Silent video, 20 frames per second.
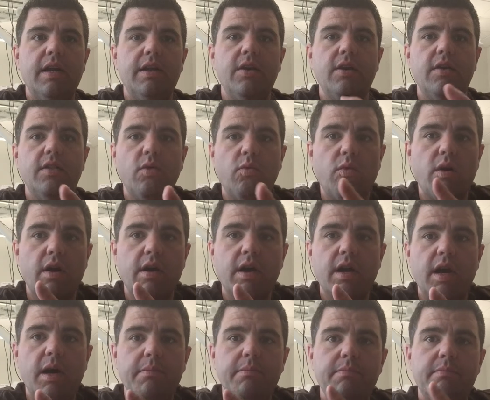during the
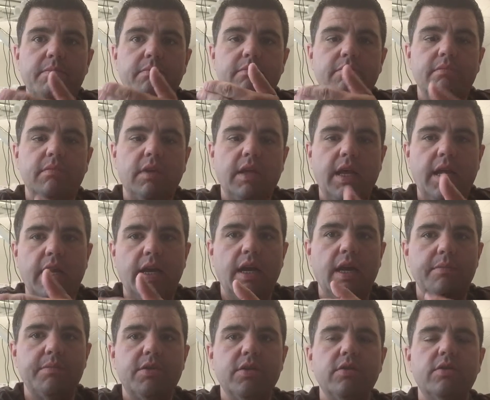workup leading
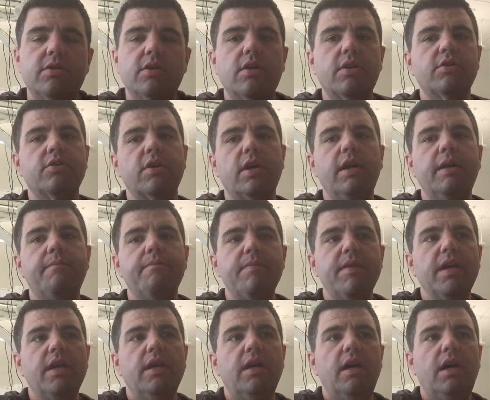up to surgery.
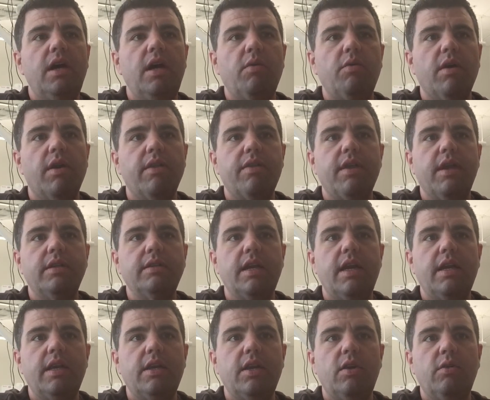One of the things I
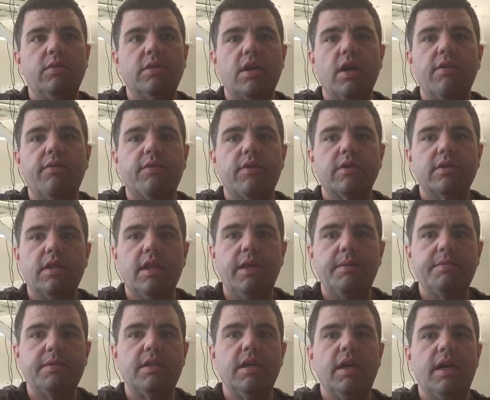had to do was go for a
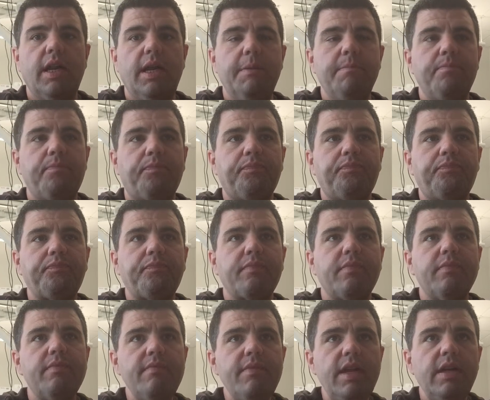sleep study
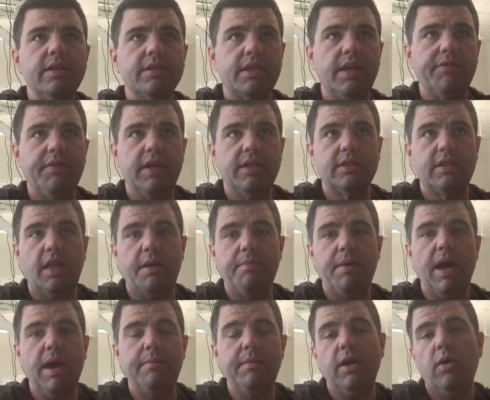to see if I had sleep
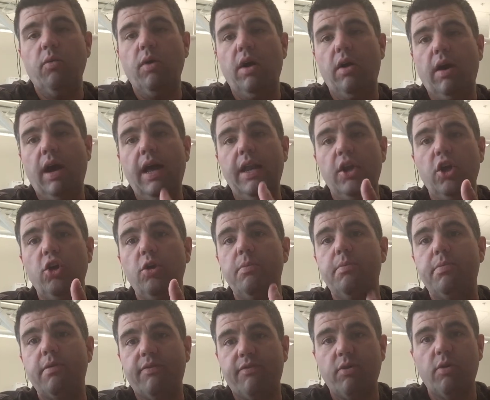apnea. Well, I knew
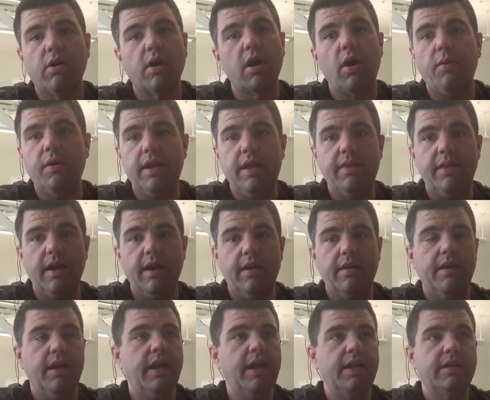before going in there
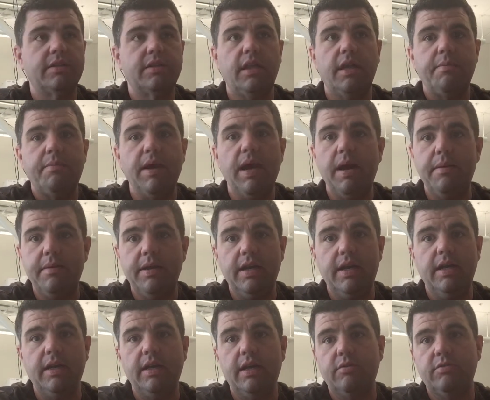that I had sleep
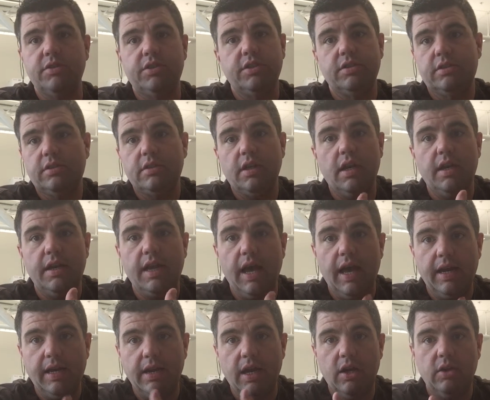apnea. It was just
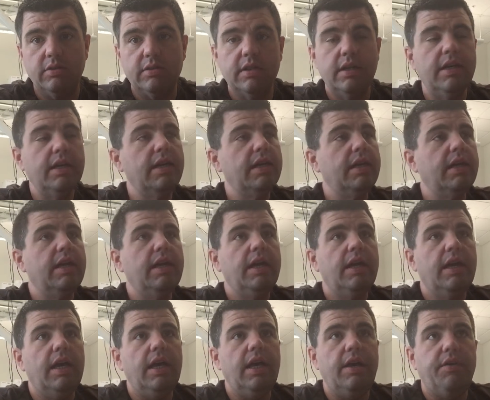undiagnosed.
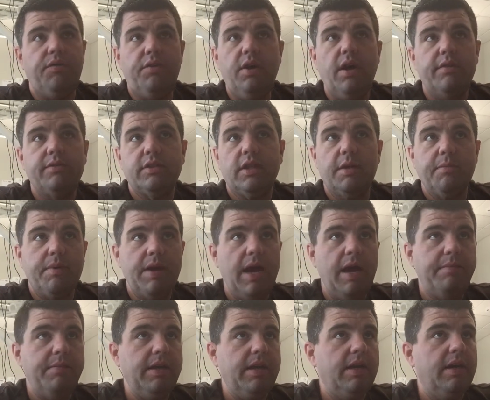And if you have sleep
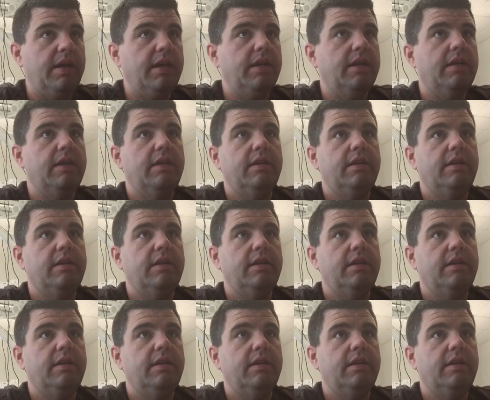apnea,